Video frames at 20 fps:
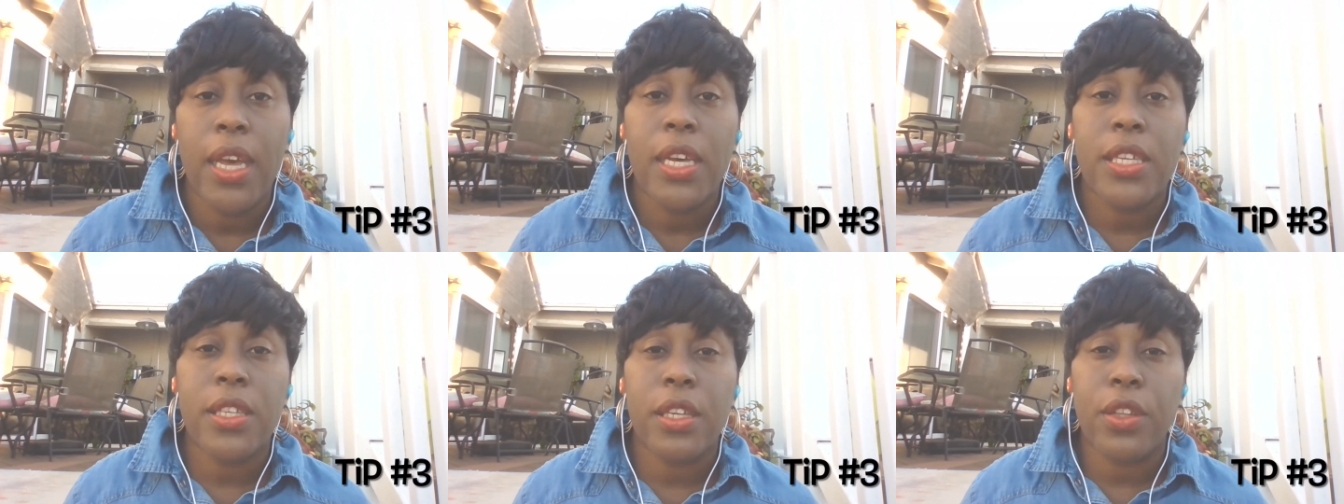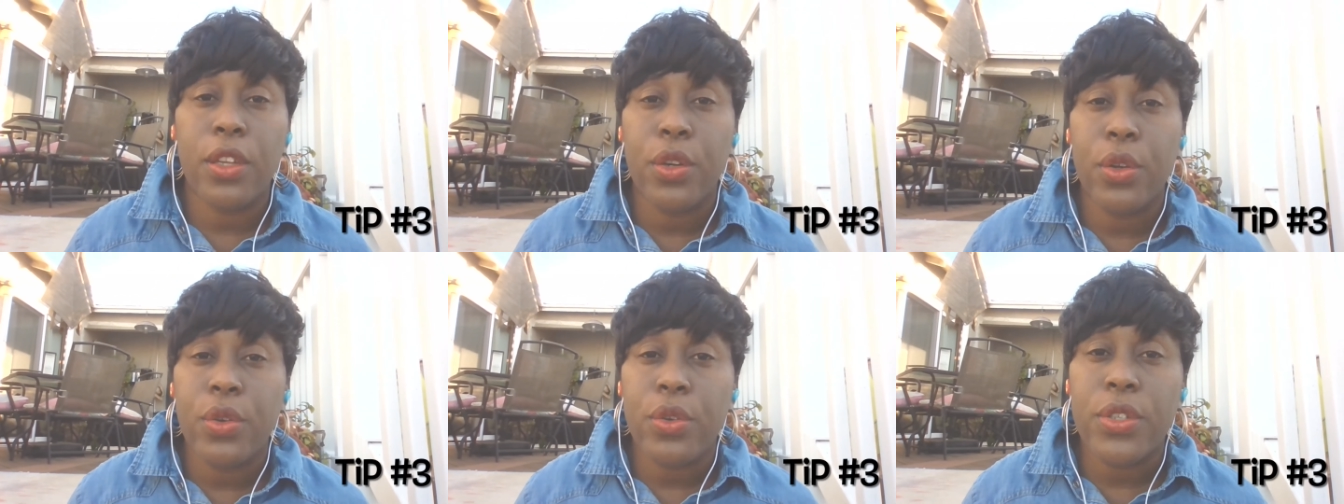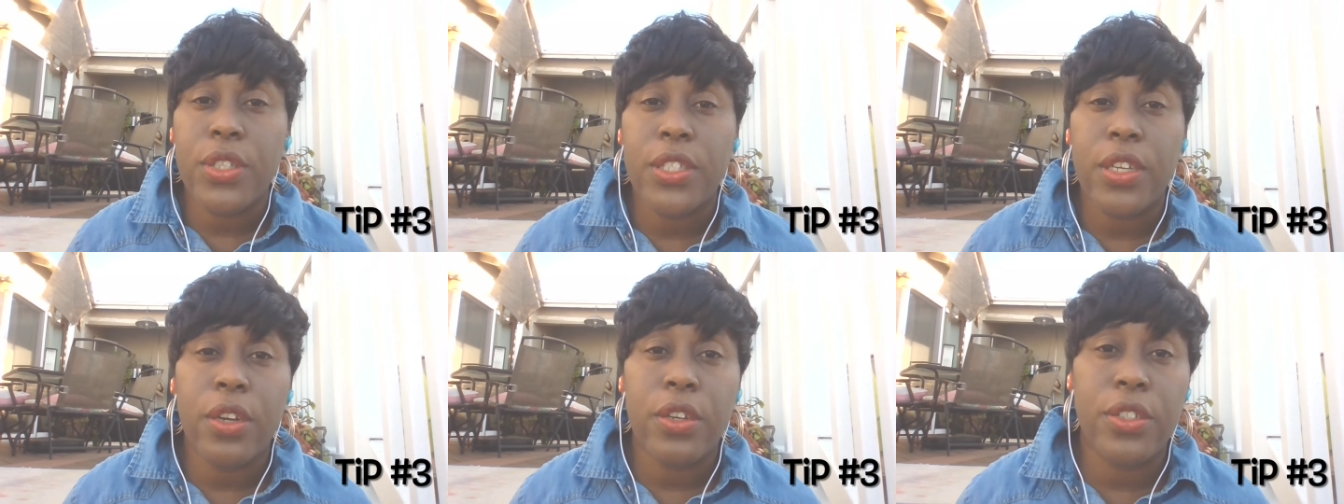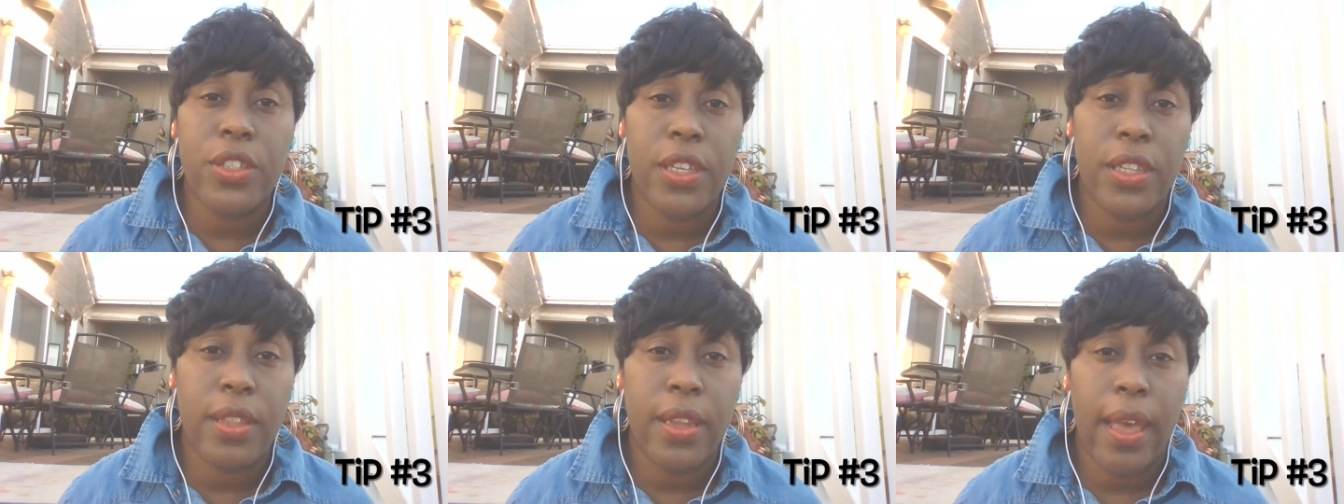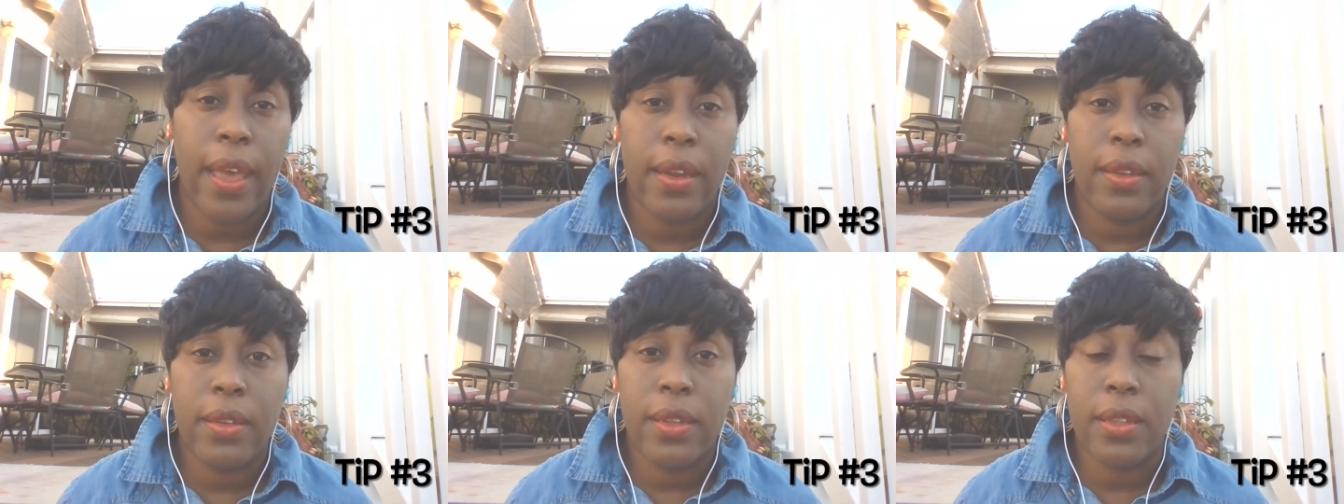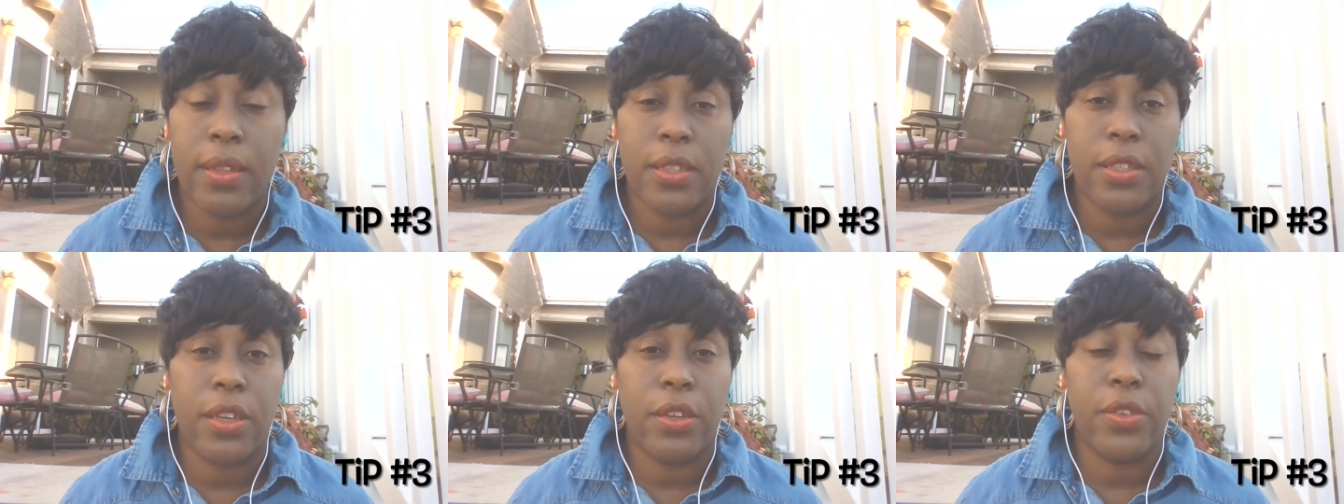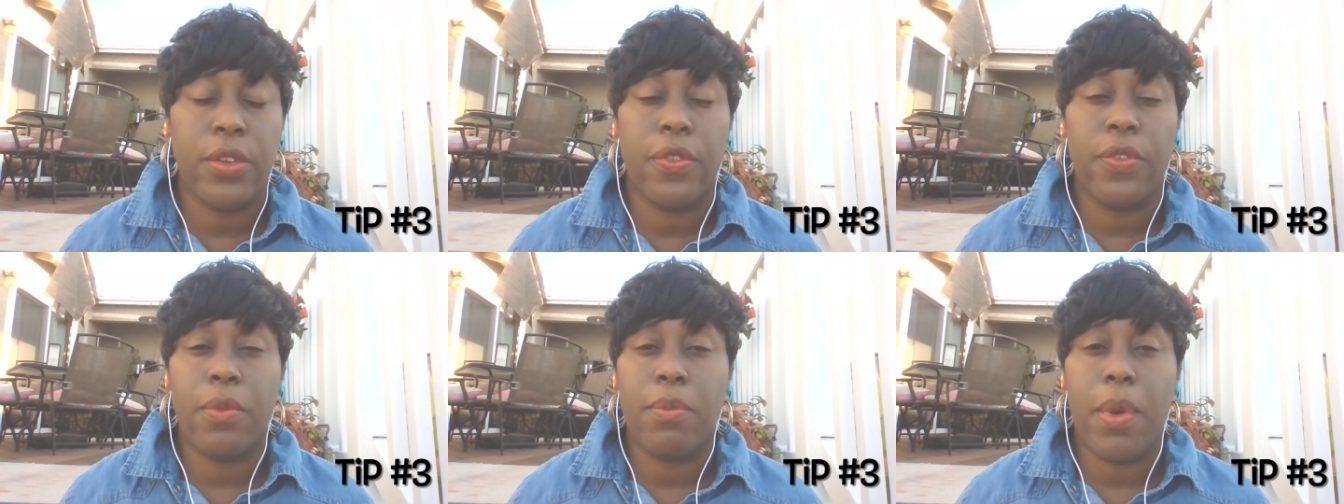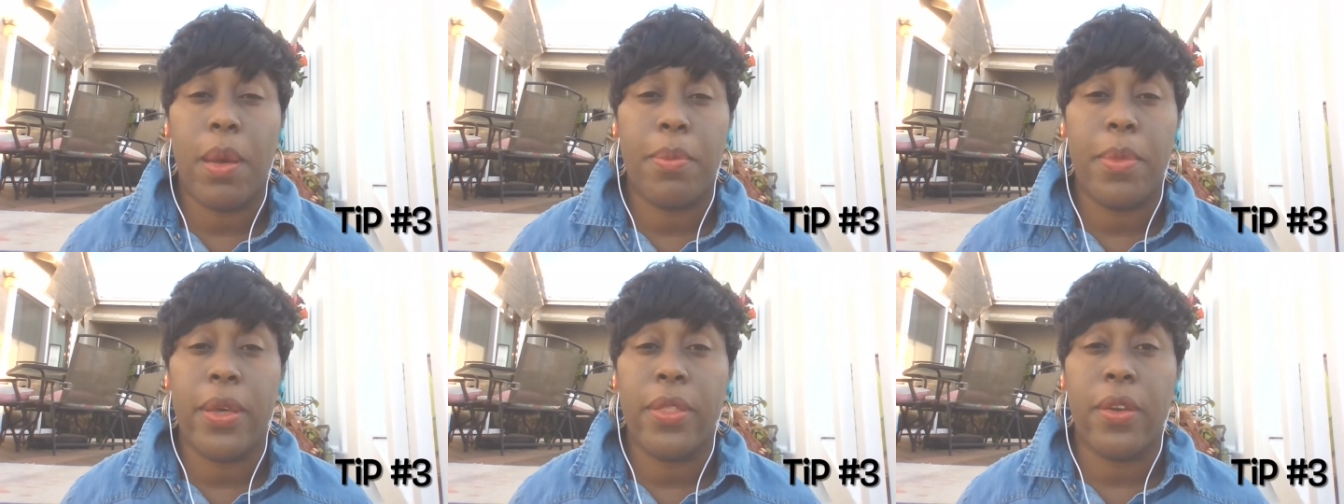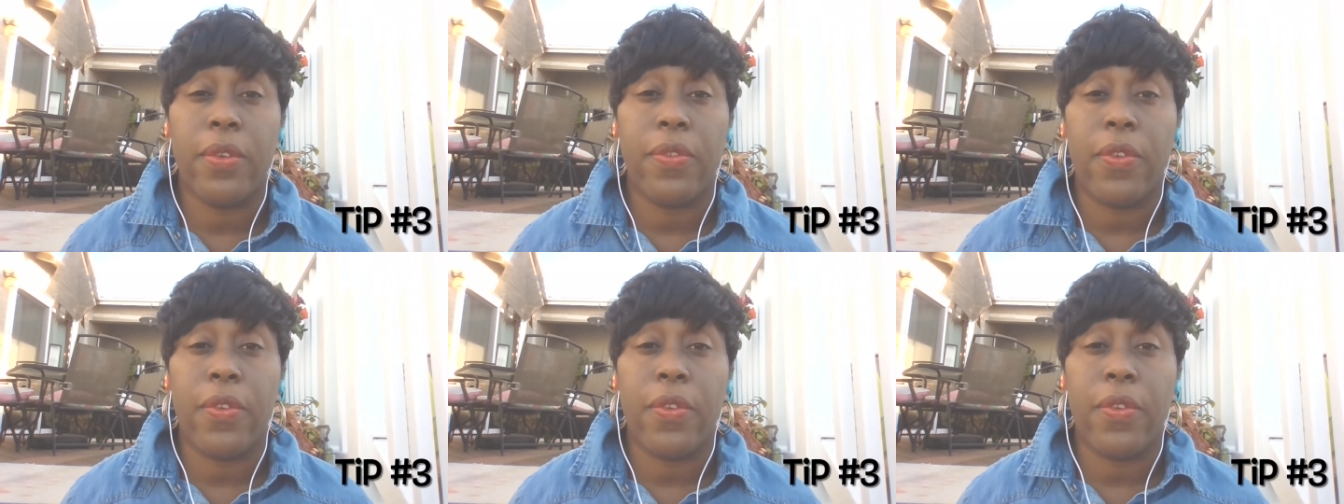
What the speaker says: So the neurosurgeon that did the surgery for my mother,